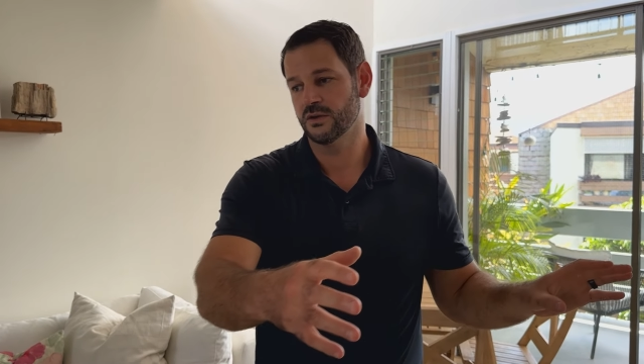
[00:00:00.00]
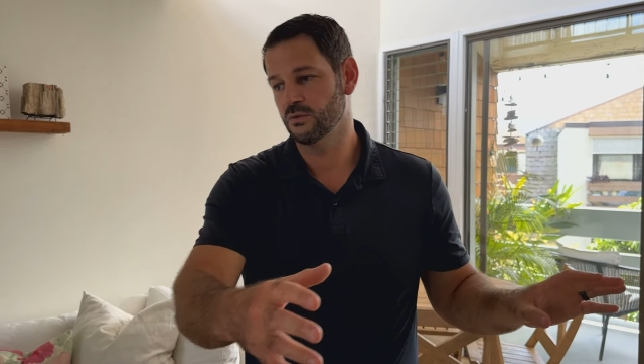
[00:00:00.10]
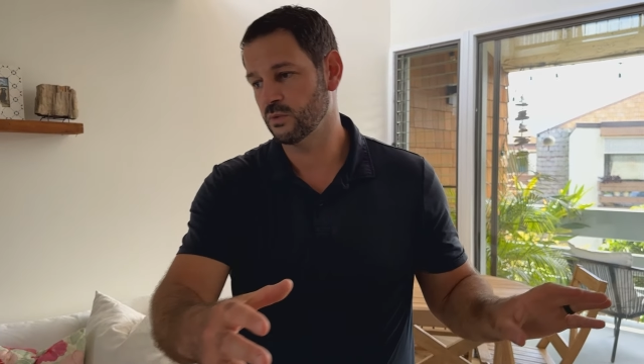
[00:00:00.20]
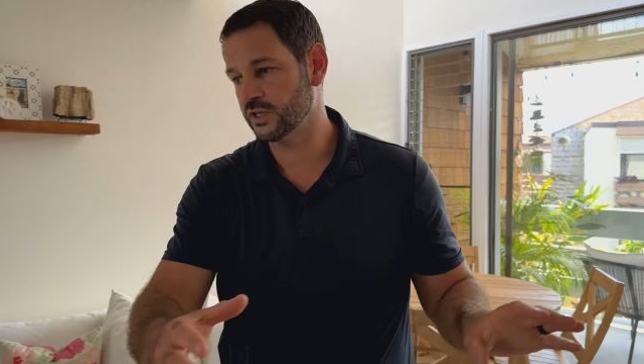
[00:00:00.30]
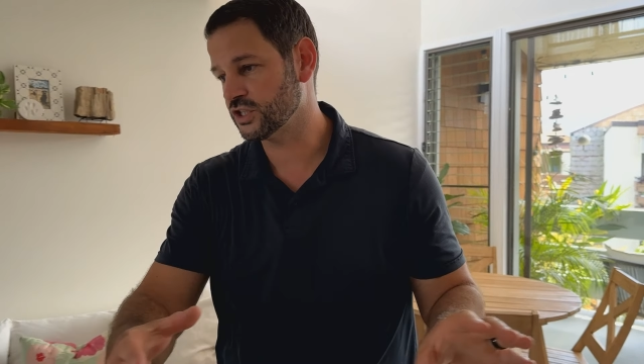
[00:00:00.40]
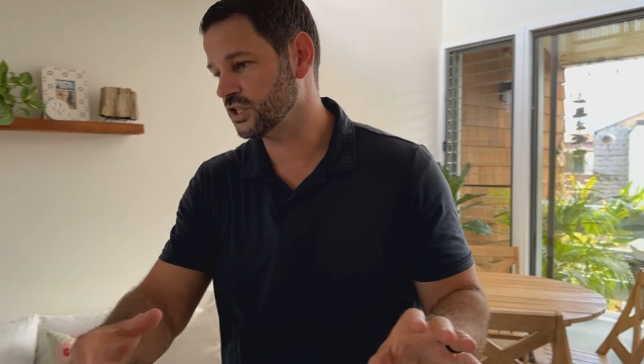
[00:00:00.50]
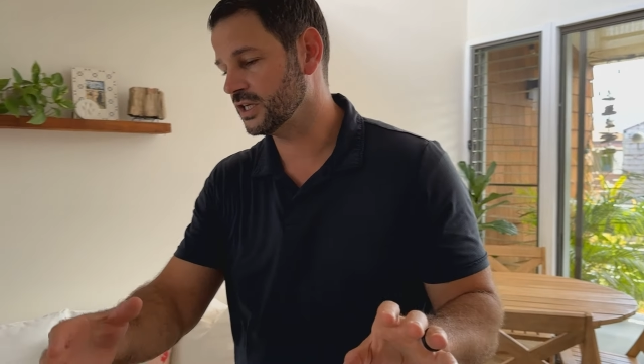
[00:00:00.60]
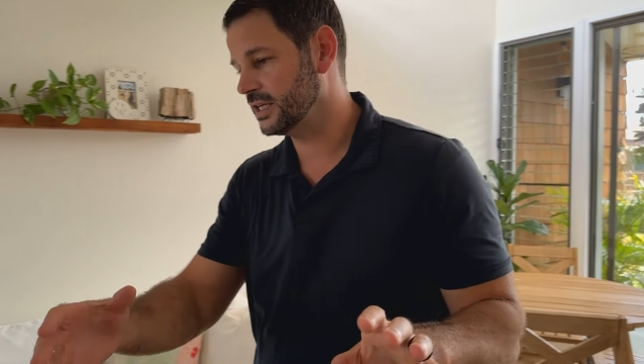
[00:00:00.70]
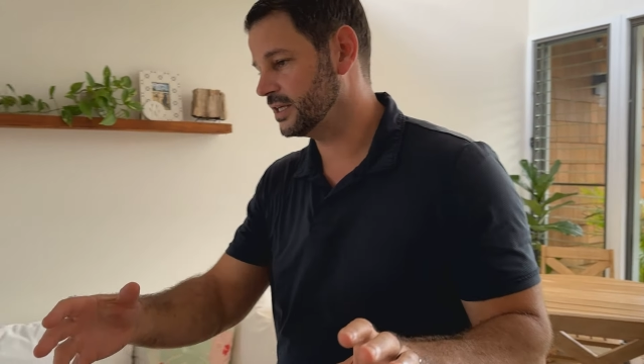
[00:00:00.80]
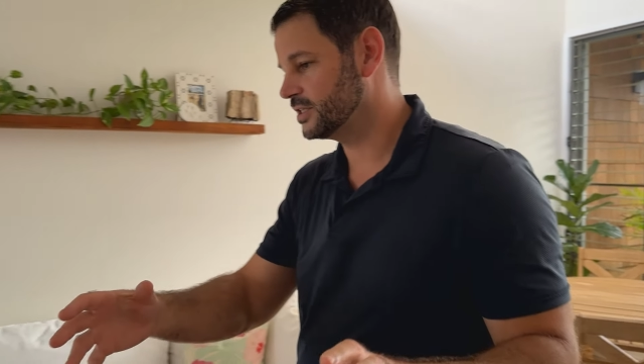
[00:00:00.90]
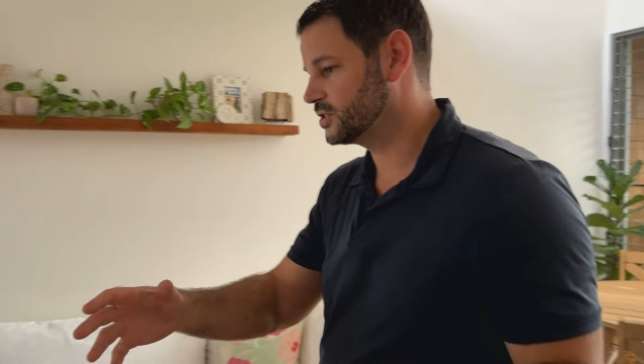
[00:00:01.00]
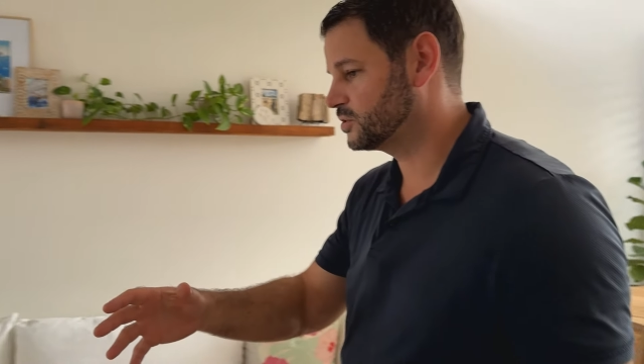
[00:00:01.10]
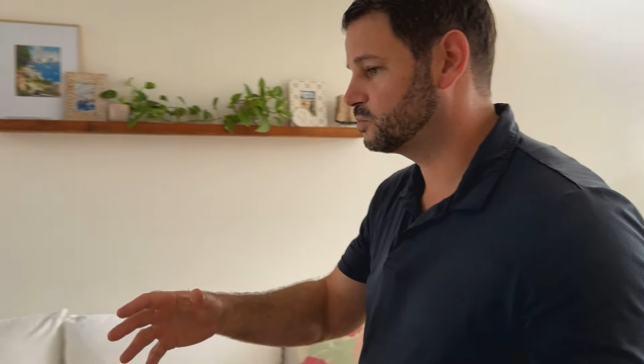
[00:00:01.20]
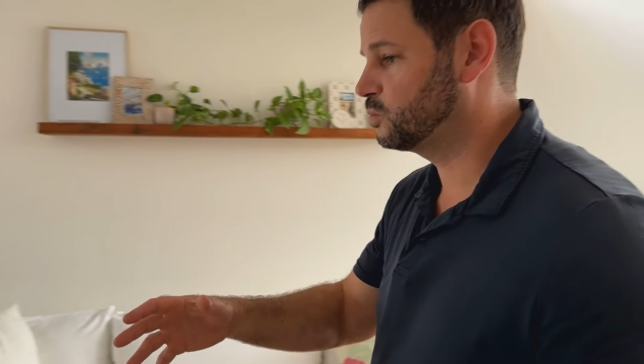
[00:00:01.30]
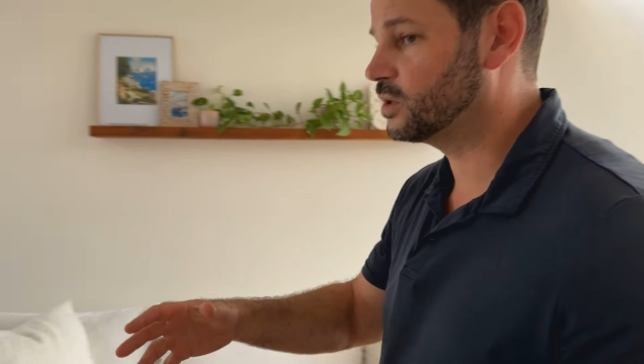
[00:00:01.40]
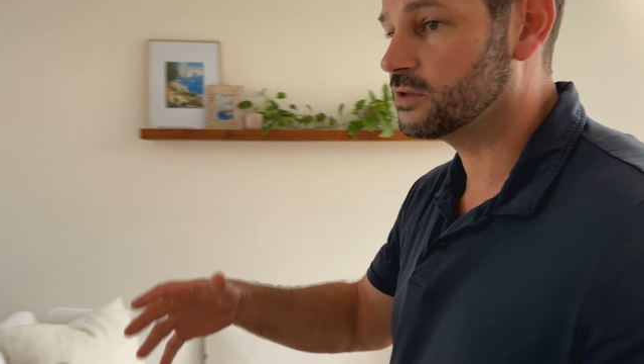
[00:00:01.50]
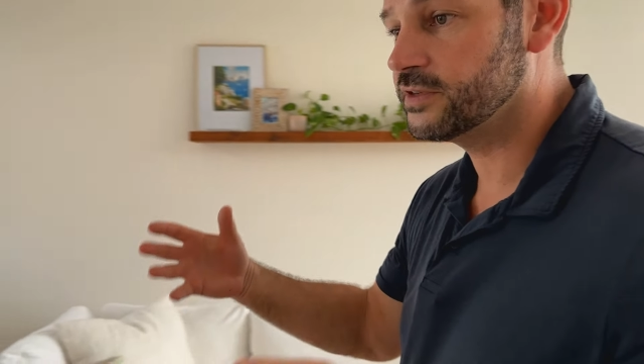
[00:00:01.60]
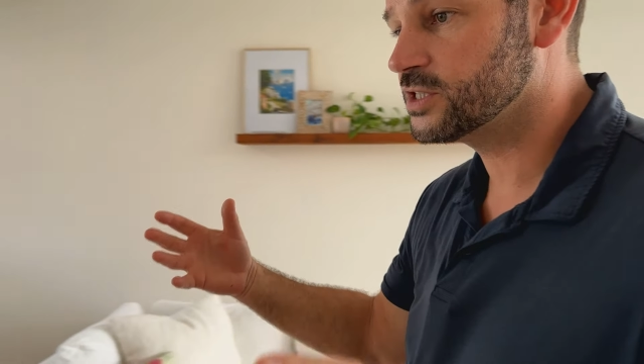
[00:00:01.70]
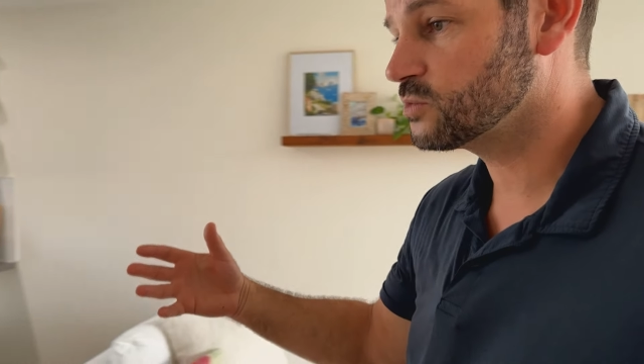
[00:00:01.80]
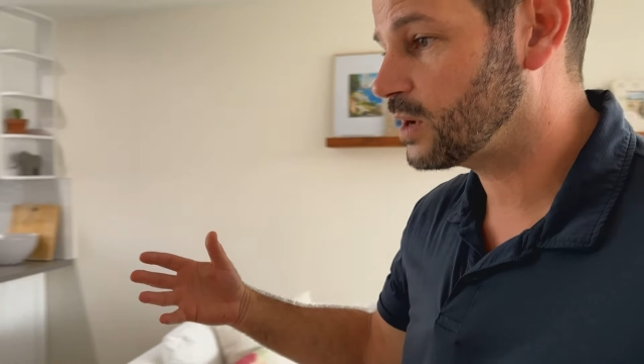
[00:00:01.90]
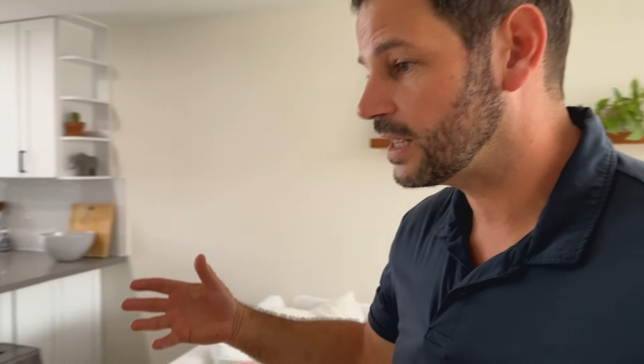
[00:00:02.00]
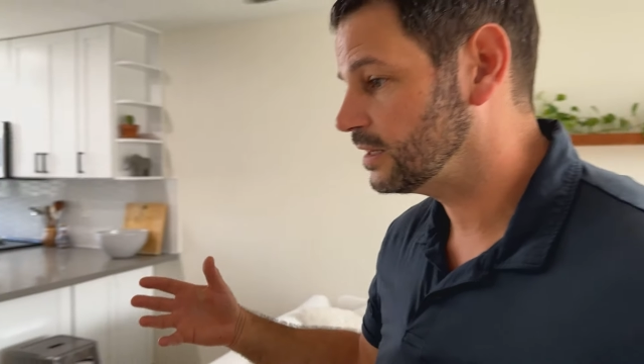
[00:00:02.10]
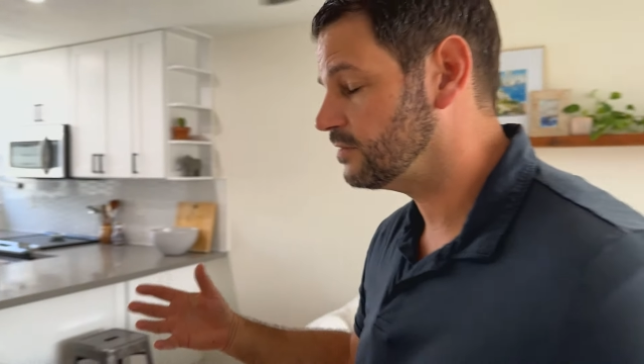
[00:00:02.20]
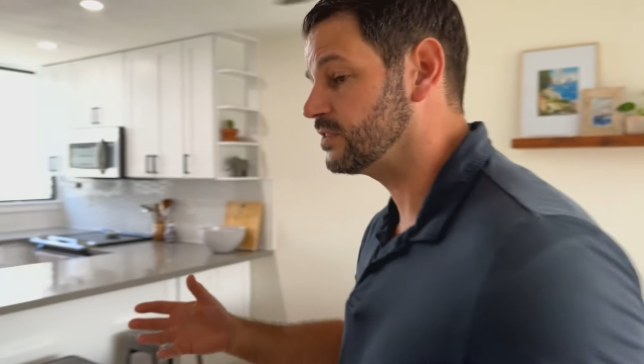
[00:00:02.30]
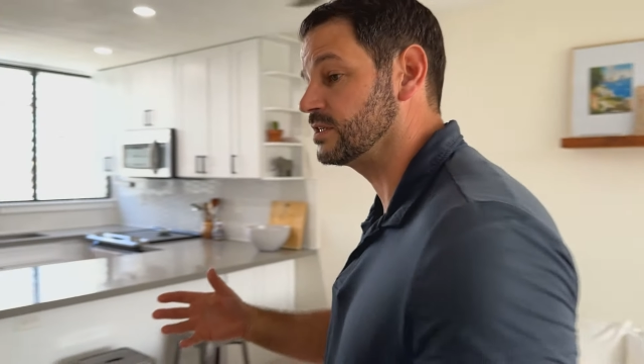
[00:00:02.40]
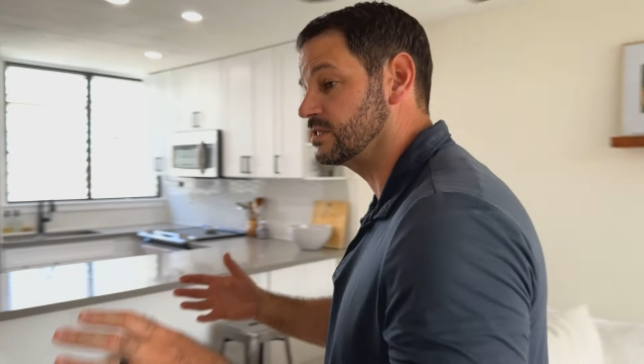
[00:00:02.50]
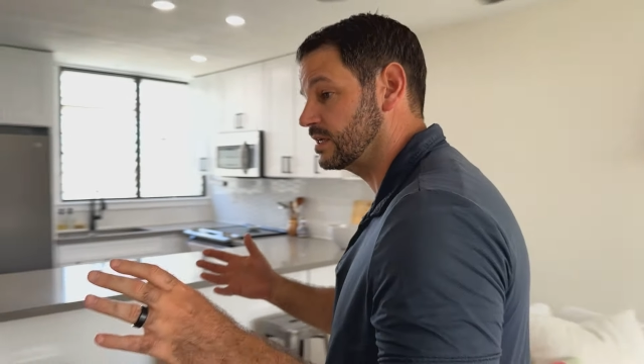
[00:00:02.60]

which is one of the reasons why I love this.